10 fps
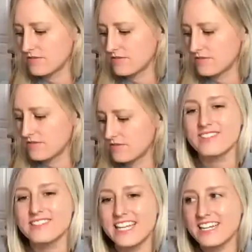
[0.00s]
or the
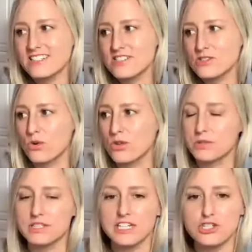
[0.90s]
links, or the
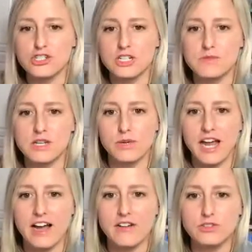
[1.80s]
relationships that we
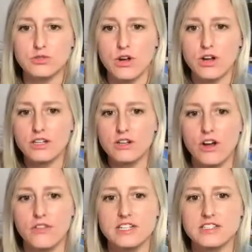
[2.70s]
have drawn on
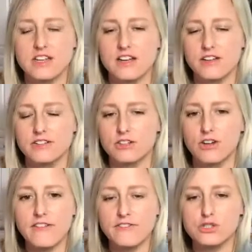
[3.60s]
this
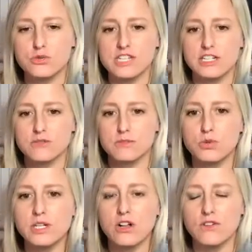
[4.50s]
graph visualization
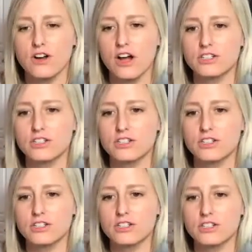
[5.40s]
between all of our doctors
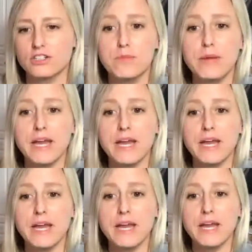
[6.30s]
are the
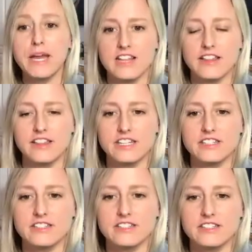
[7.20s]
patients that these